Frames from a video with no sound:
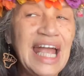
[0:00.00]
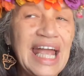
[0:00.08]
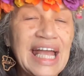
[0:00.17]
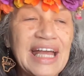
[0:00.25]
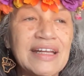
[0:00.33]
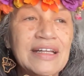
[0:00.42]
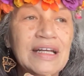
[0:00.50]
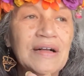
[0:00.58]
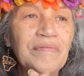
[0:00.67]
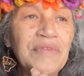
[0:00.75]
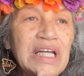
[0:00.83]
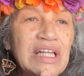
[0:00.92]
And
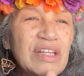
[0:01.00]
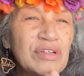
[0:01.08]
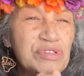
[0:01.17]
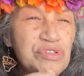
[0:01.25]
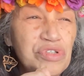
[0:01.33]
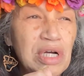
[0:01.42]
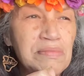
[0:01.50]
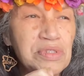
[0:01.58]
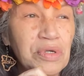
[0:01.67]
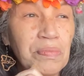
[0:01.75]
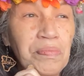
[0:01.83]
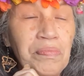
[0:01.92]
those drums
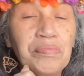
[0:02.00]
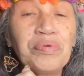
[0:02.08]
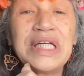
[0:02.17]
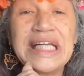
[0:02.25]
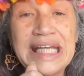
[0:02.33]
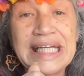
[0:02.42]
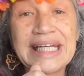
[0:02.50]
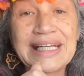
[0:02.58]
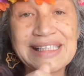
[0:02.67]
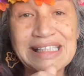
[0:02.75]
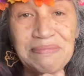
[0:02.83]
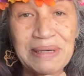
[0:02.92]
are pretty
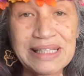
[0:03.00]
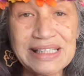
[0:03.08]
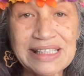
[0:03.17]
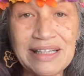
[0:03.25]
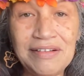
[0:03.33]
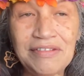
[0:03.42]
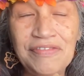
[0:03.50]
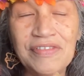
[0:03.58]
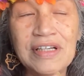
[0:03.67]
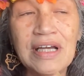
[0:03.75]
inexpensive.